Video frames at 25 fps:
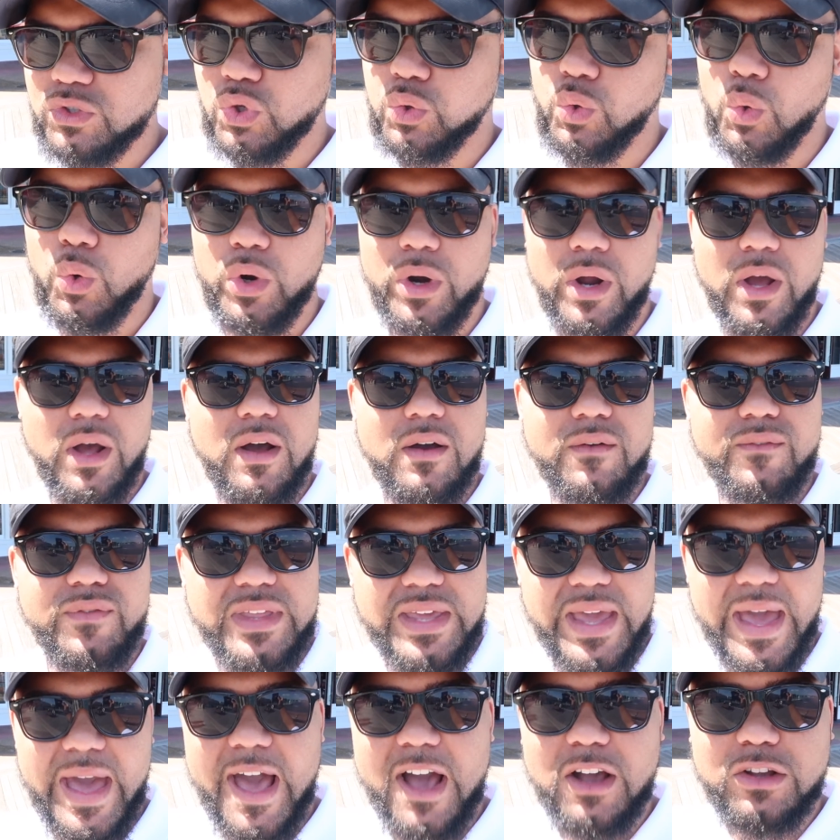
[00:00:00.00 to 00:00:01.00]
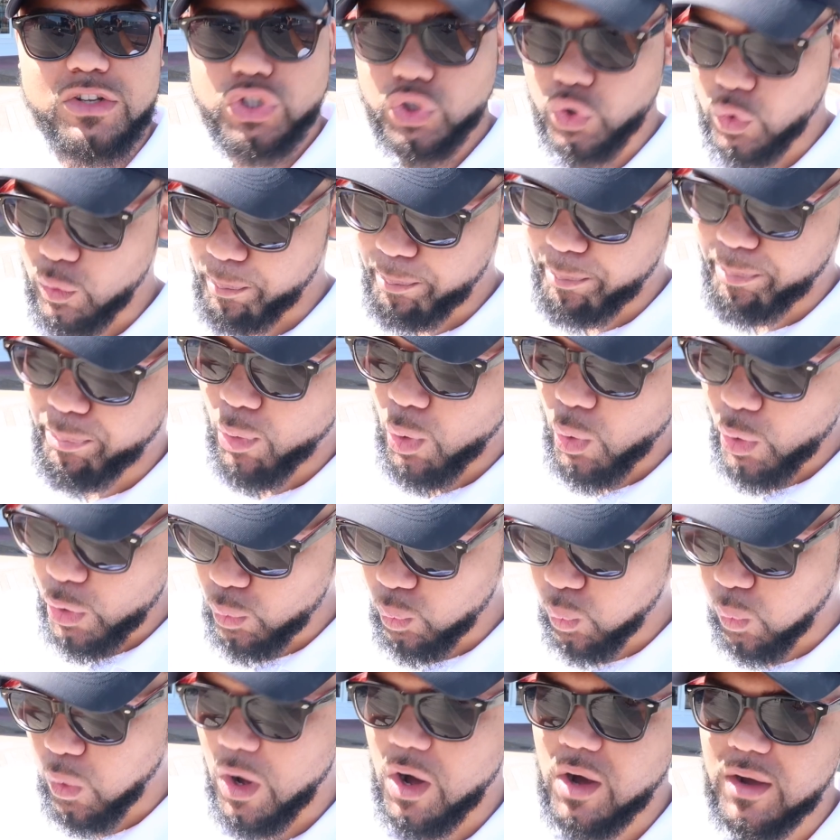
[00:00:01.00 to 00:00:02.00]
tour of the actual
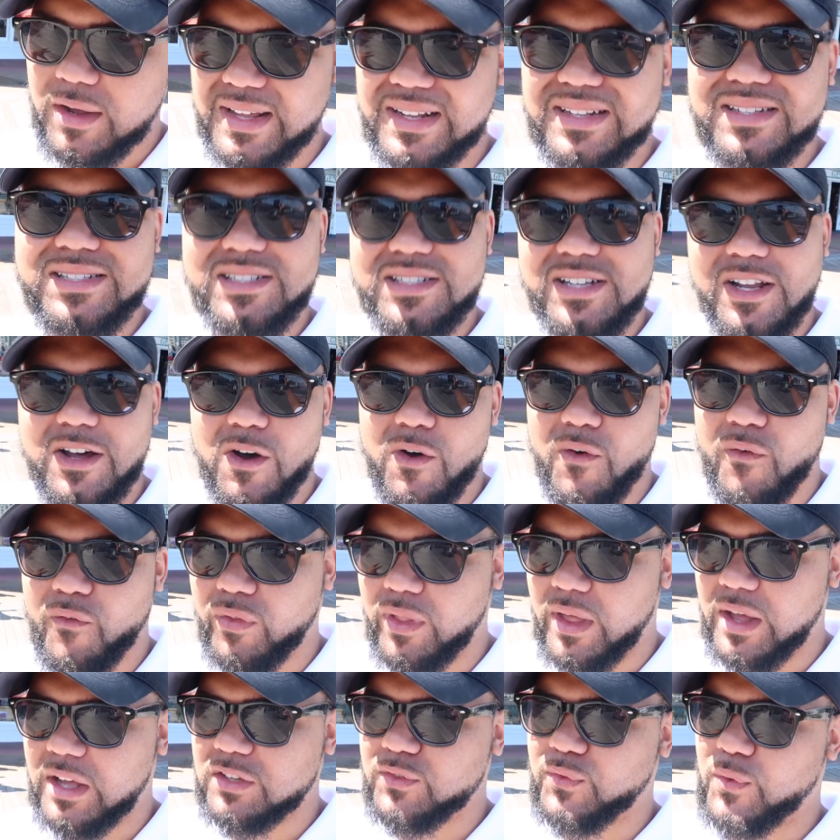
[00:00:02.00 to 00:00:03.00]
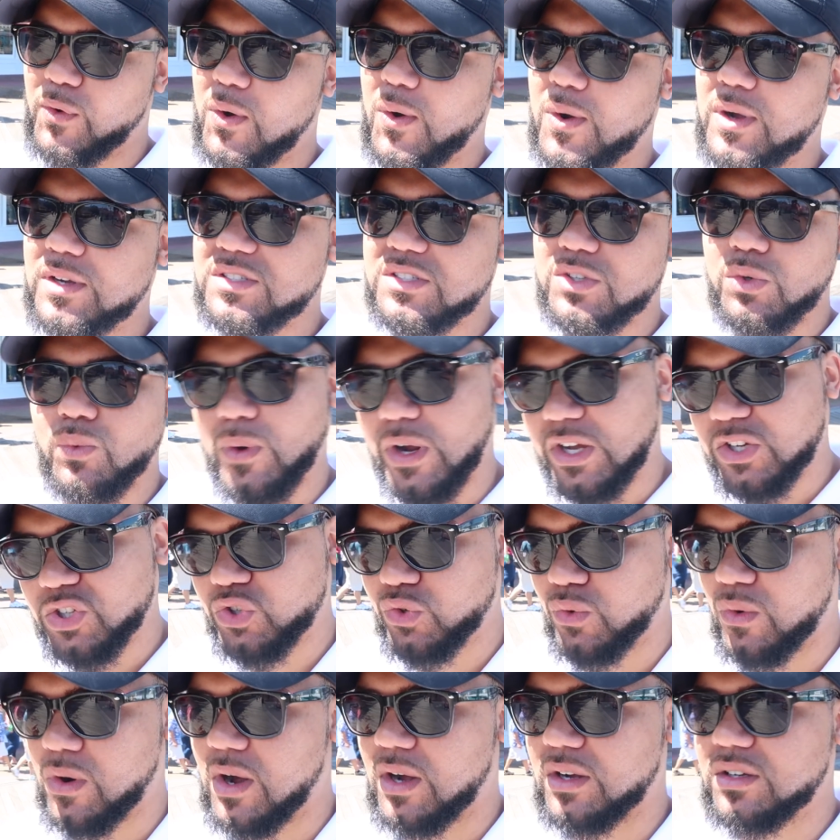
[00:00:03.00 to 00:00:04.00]
boardwalk itself as far as the
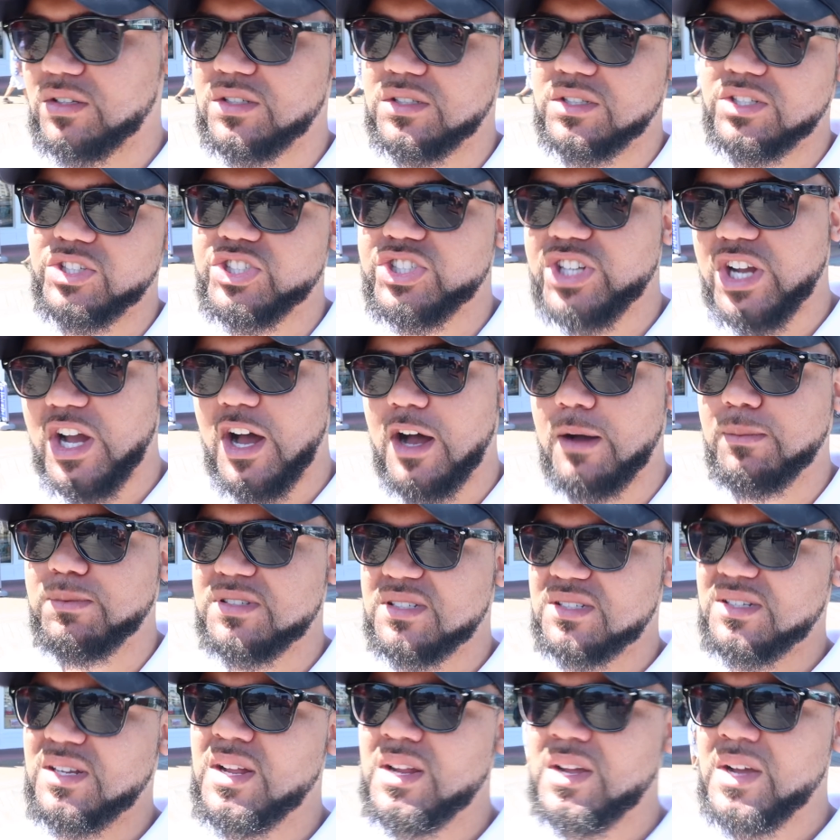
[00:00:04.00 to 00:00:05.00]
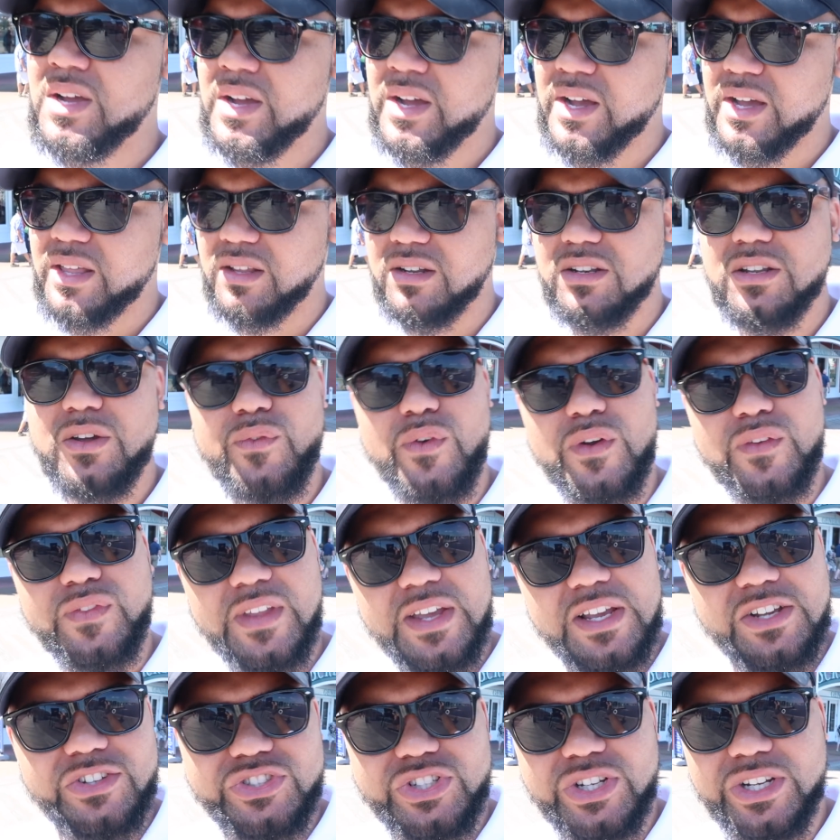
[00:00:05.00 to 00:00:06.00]
restaurants and the shops and the different
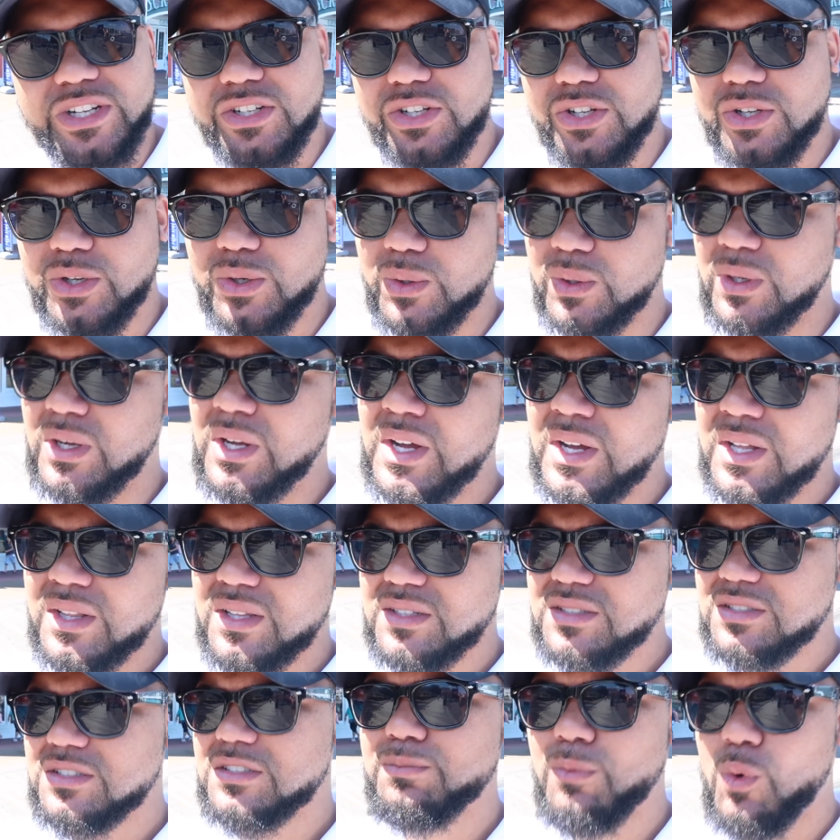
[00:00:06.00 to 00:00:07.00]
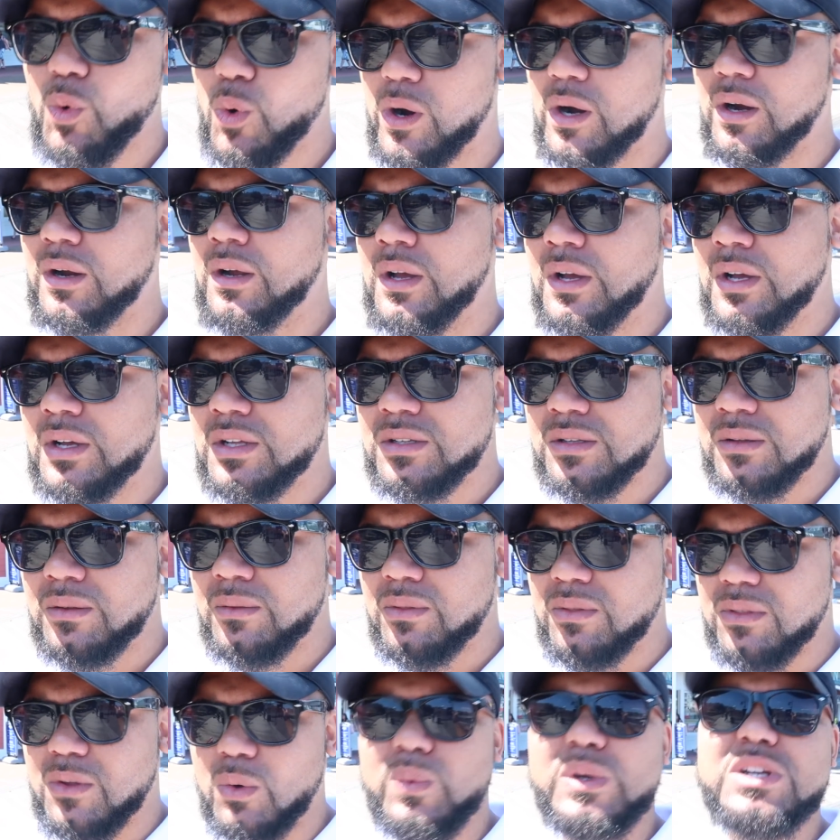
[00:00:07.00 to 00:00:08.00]
things you can do. This is more
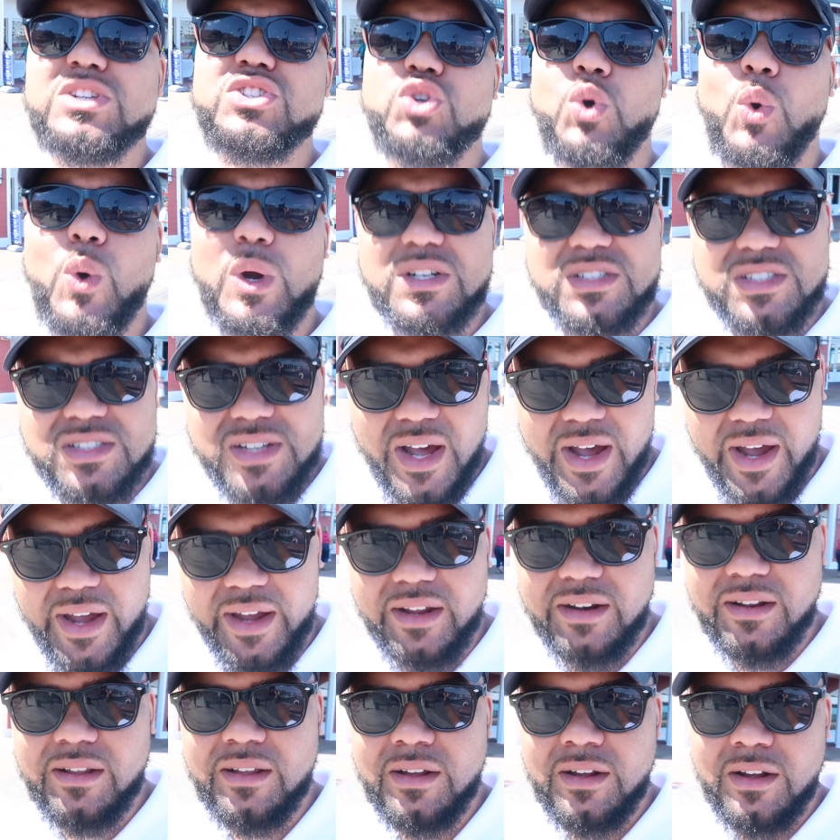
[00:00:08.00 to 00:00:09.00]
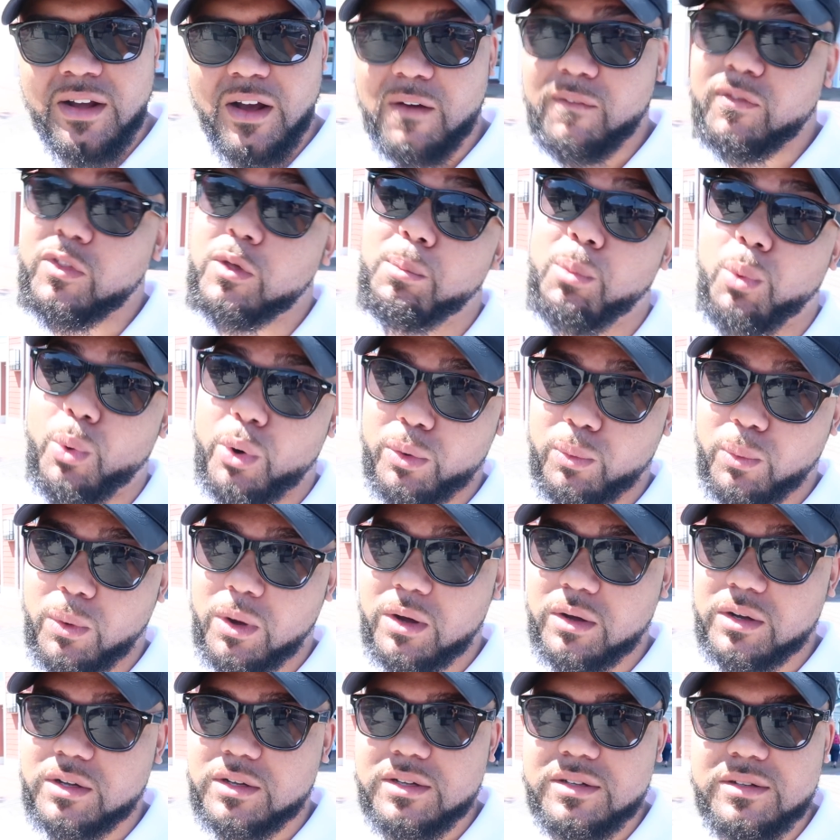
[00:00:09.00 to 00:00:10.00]
the resort side of the boardwalk.